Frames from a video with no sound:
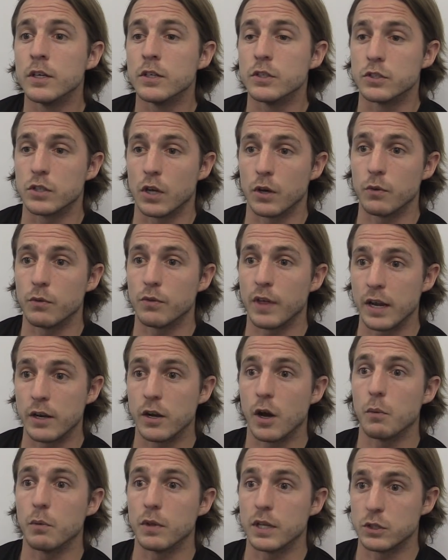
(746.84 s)
so they
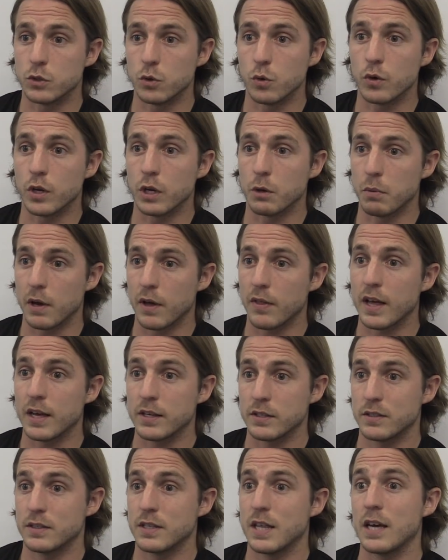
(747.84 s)
know what they're talking
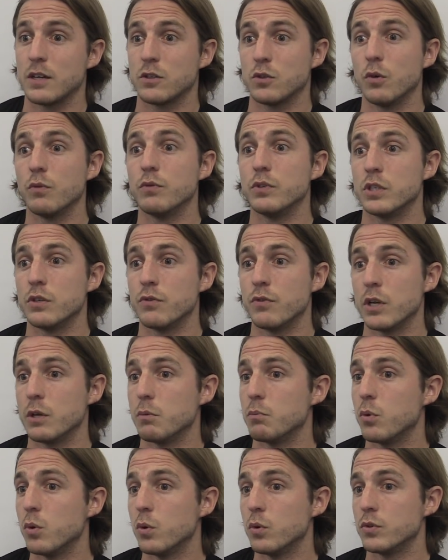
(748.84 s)
about. That's obviously really
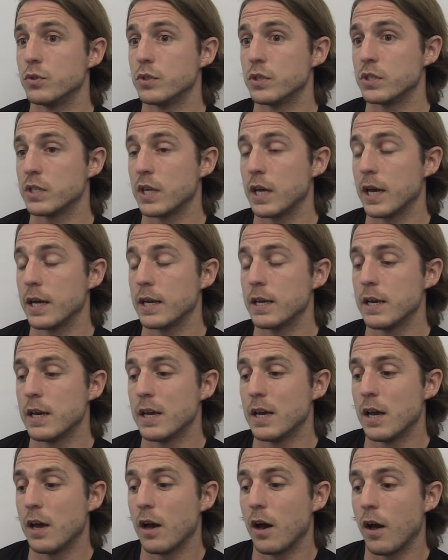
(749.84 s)
important to say.
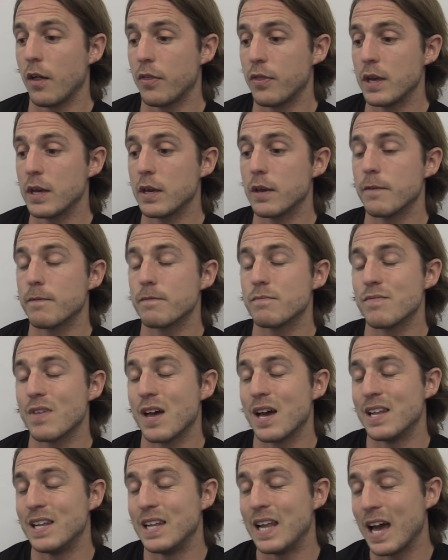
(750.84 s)
I think
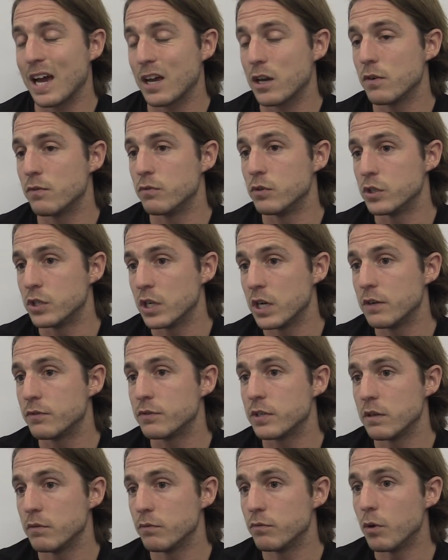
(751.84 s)
a lack of reserve
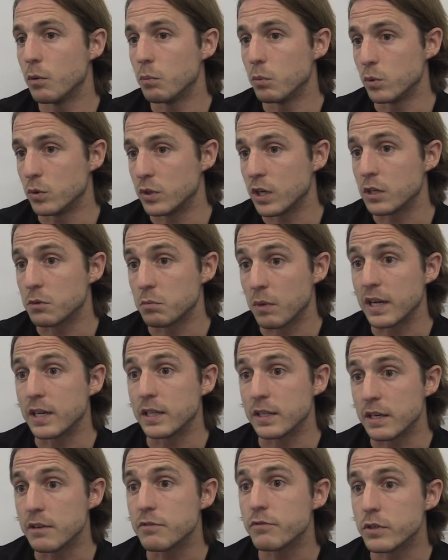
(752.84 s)
team football does make
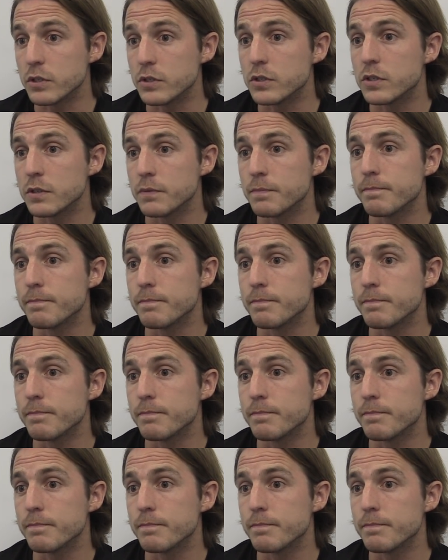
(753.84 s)
a difference.